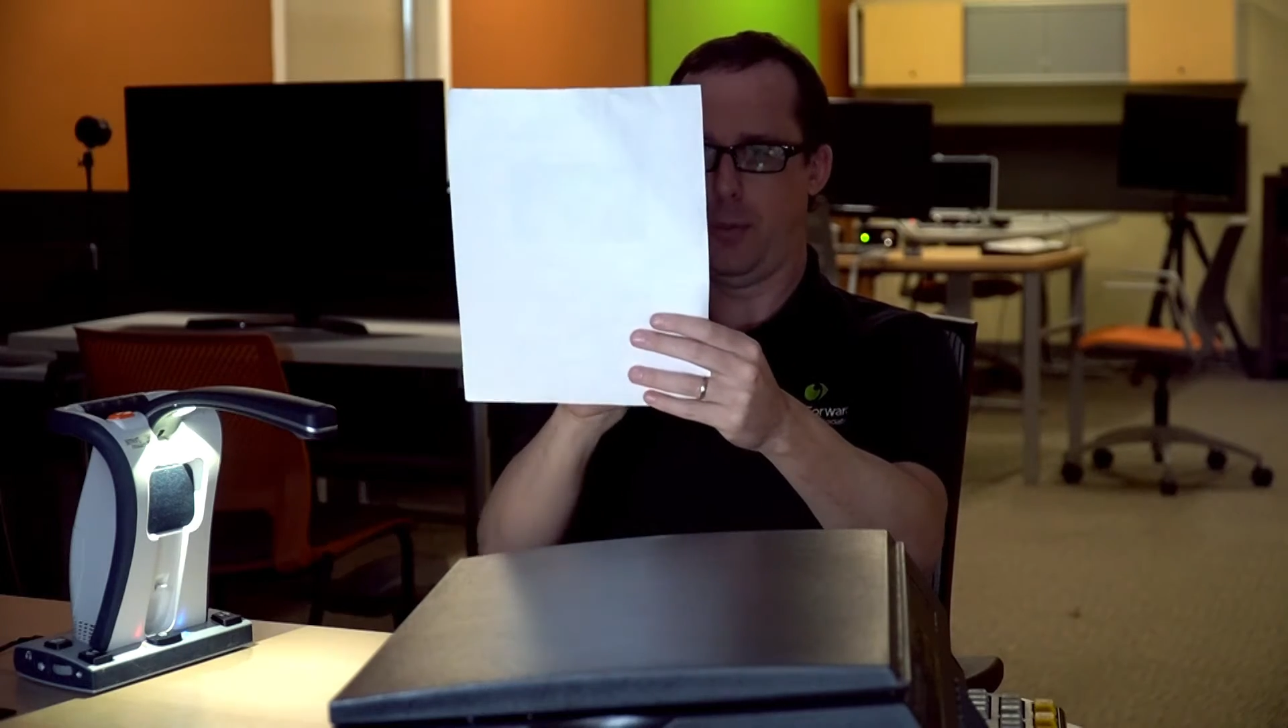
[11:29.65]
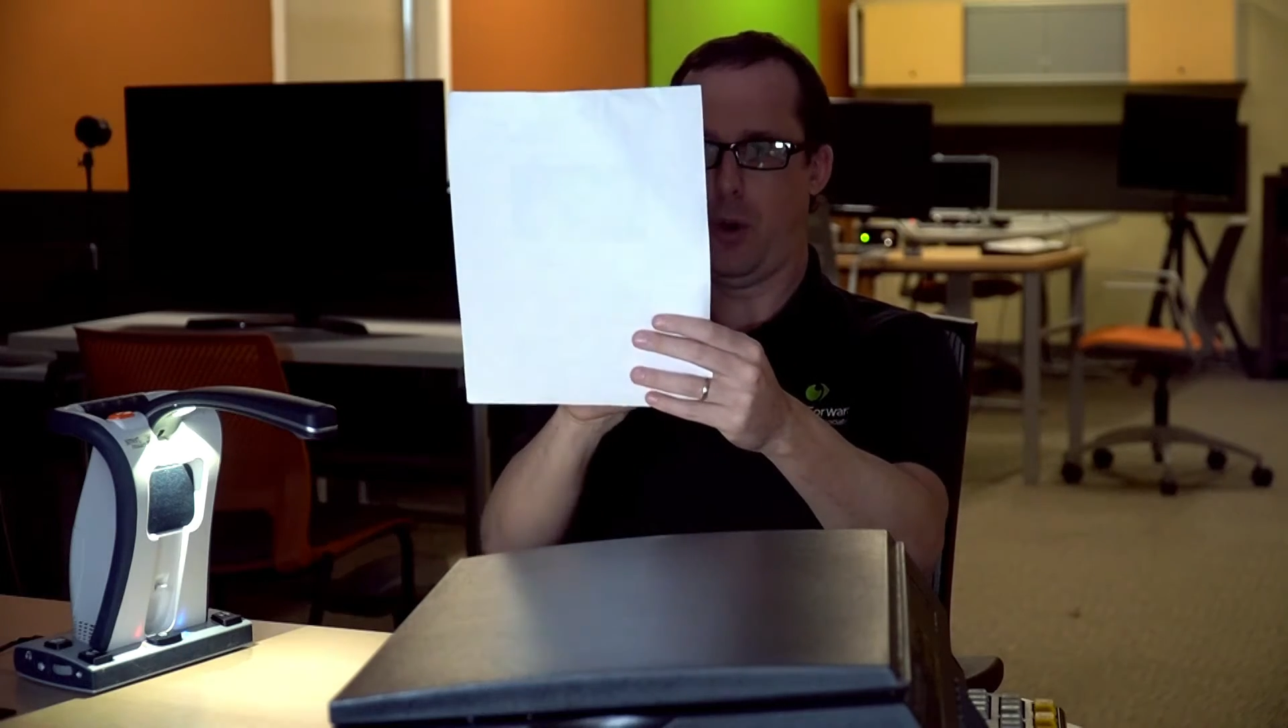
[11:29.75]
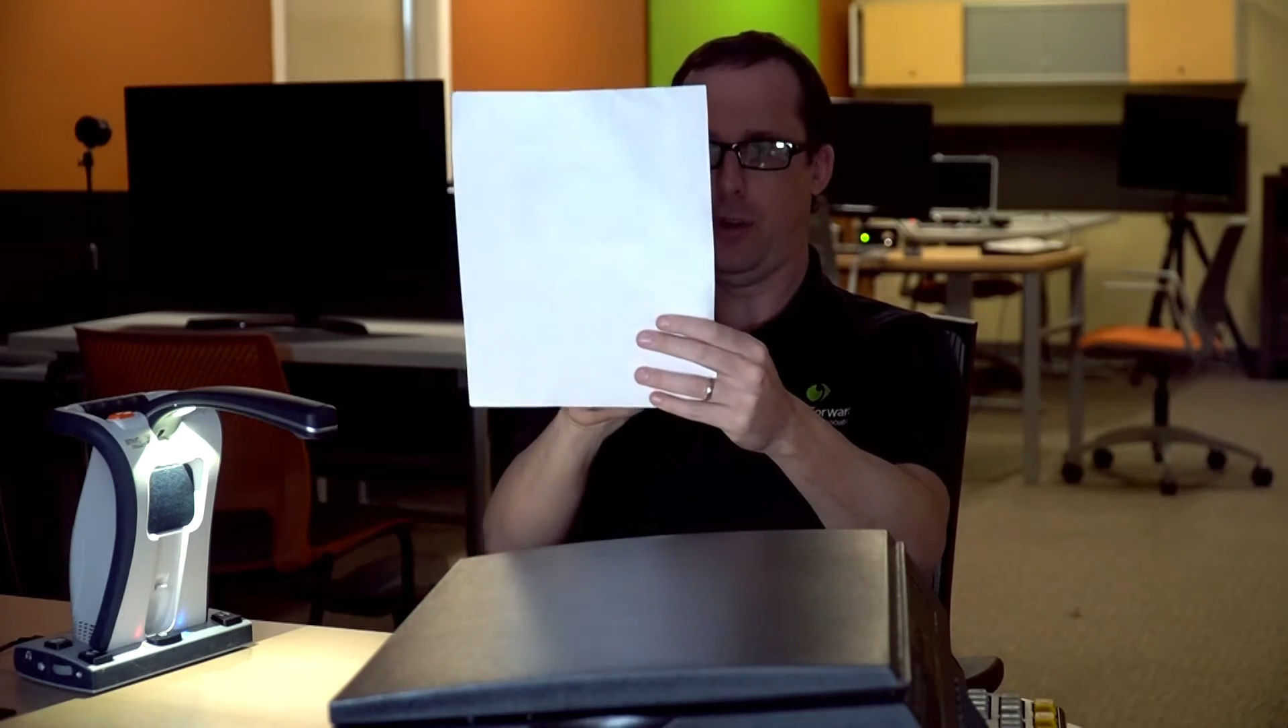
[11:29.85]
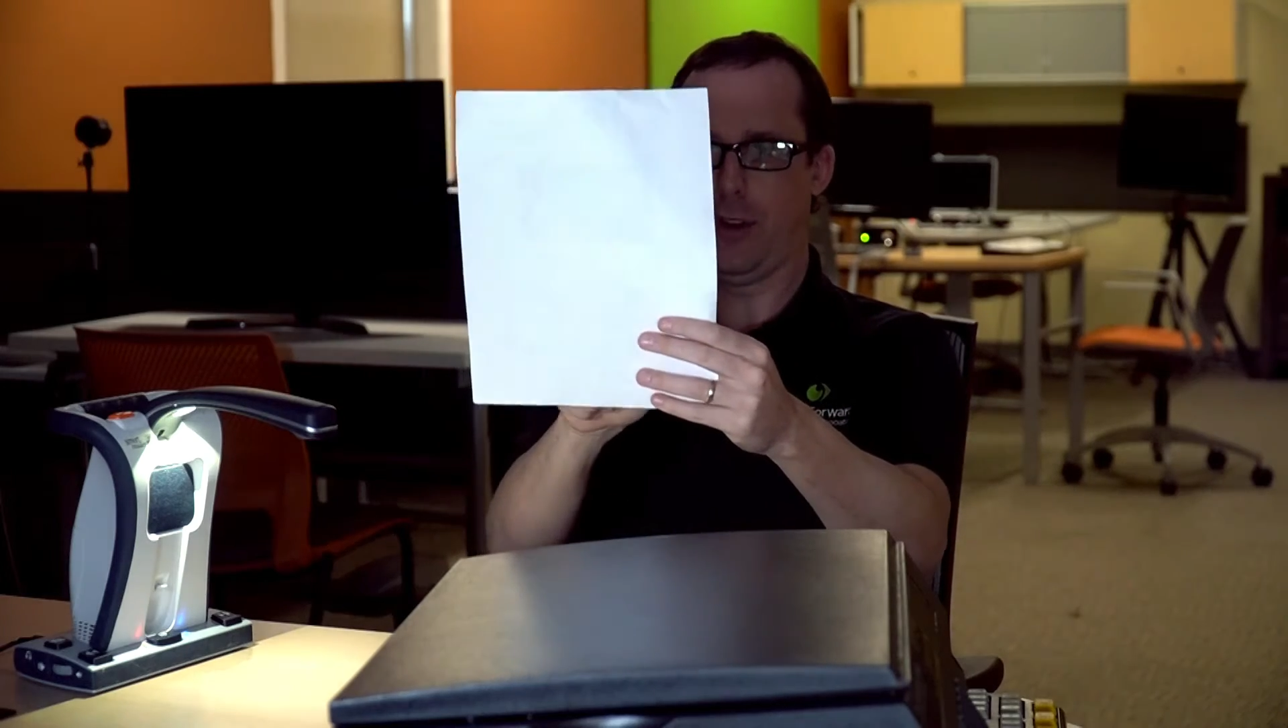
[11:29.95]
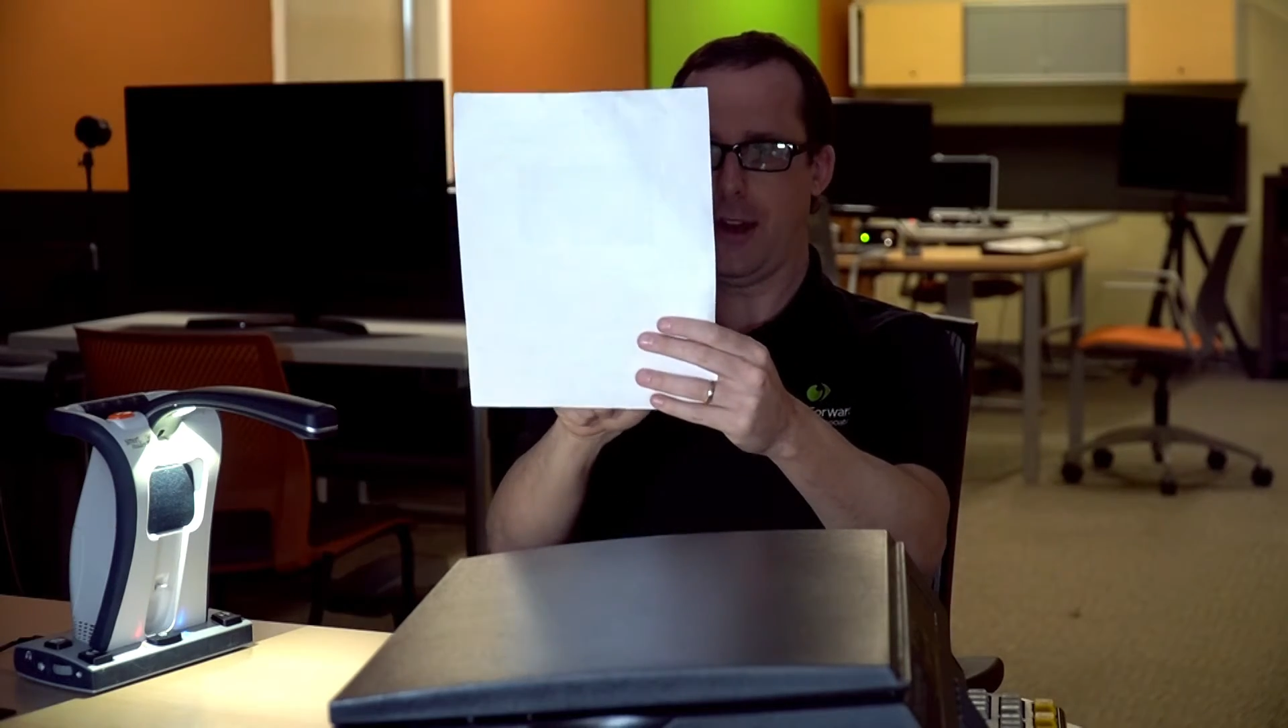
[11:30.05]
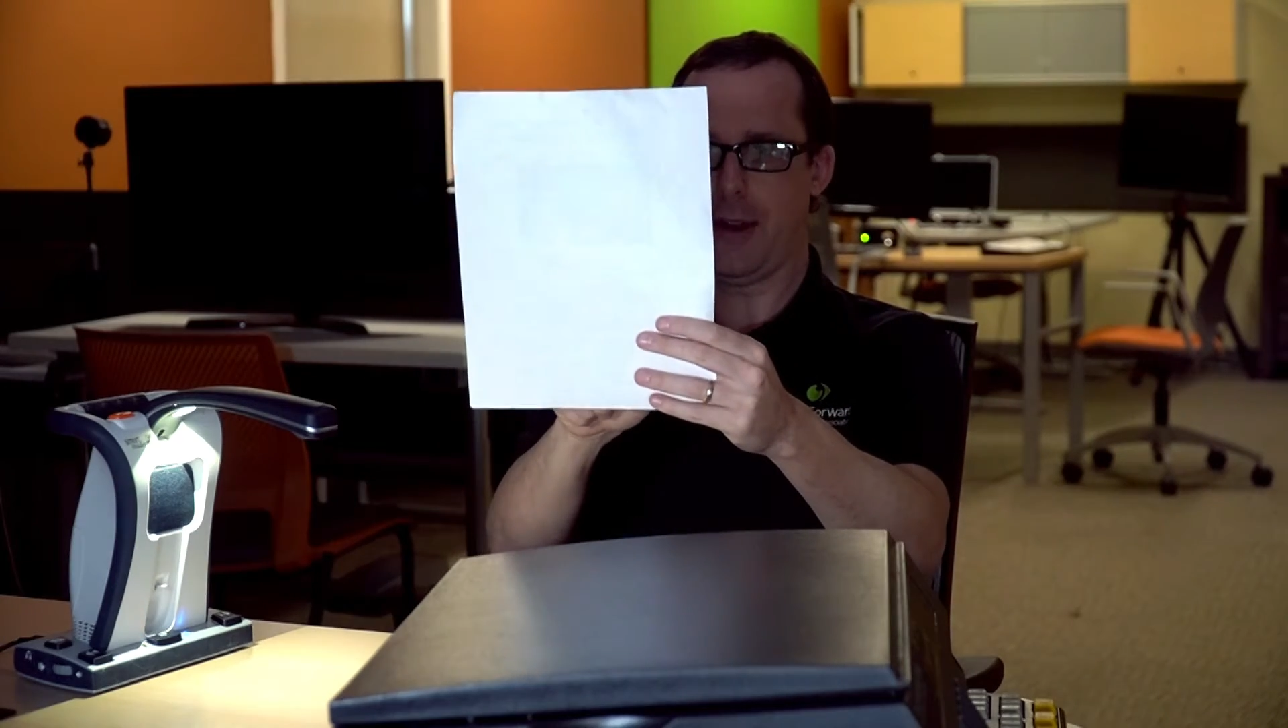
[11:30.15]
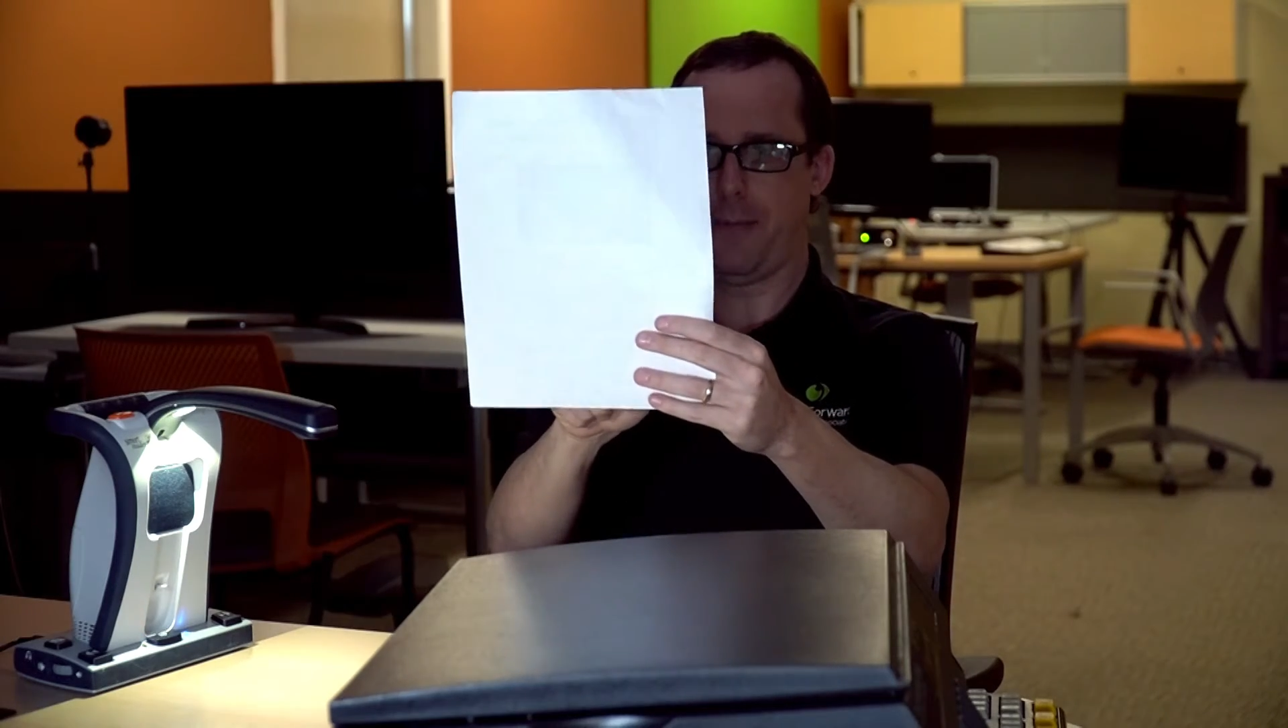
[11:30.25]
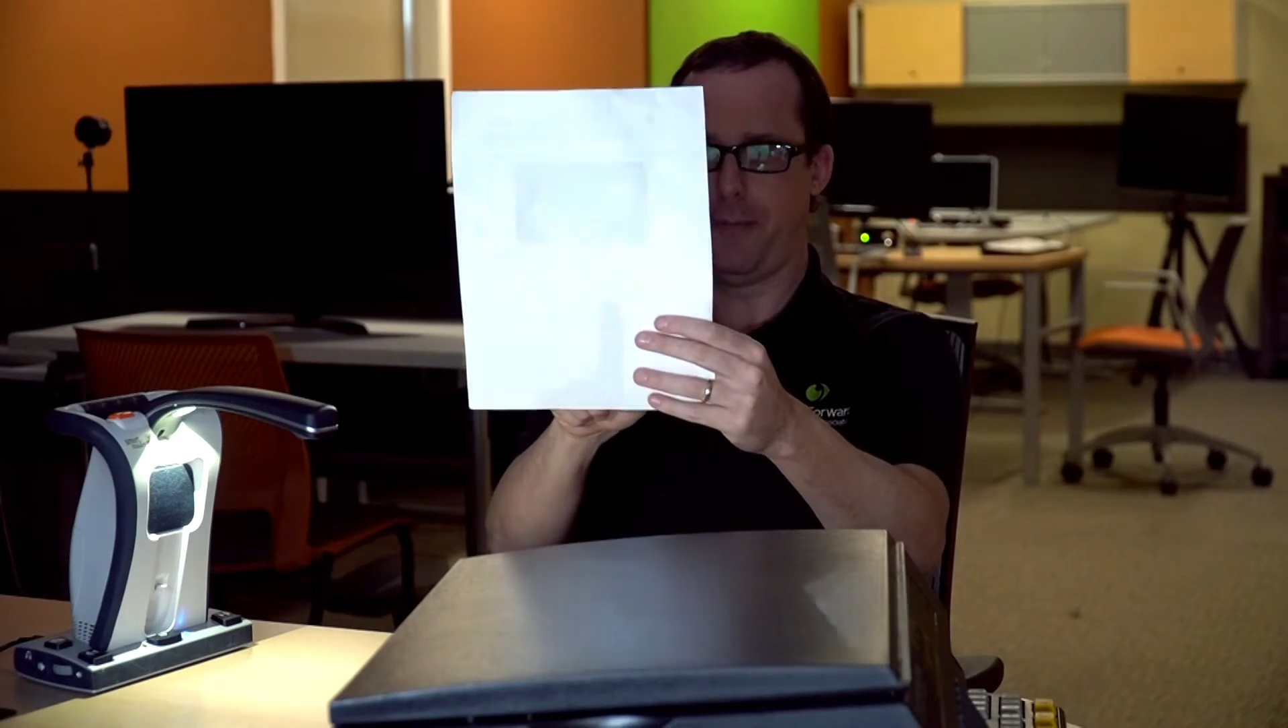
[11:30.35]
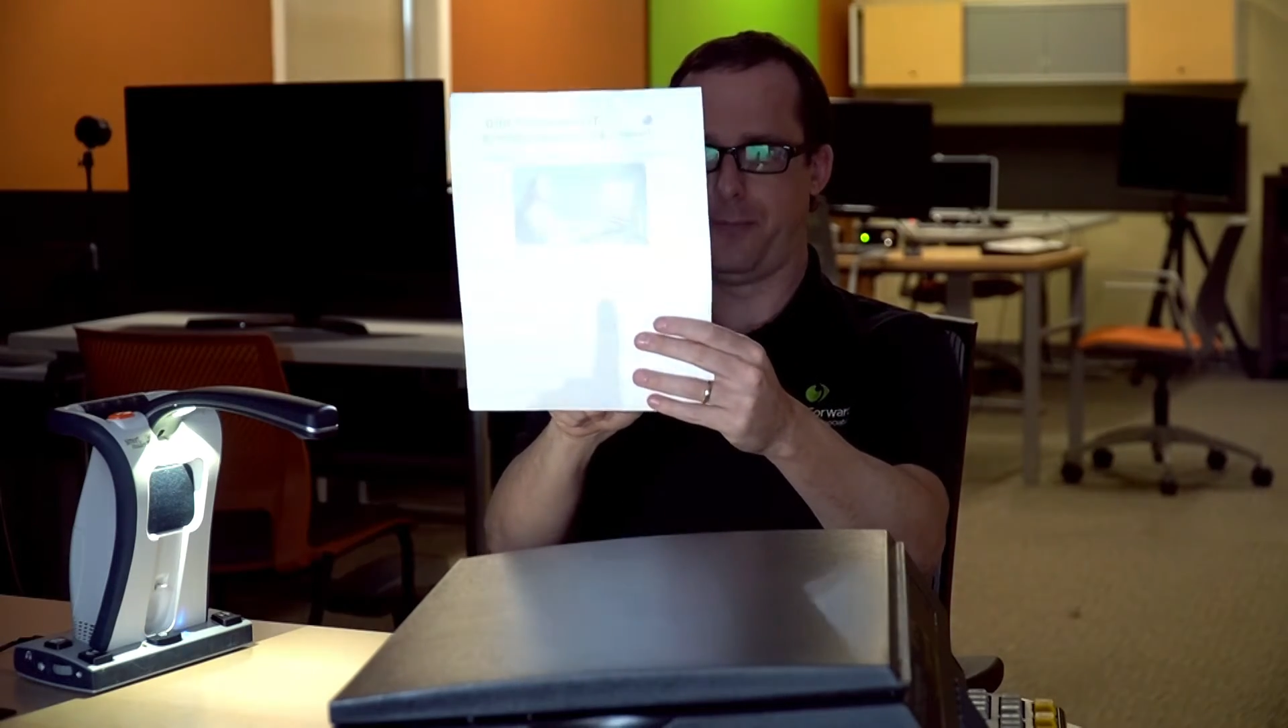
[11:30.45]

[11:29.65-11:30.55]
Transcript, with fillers: point at it.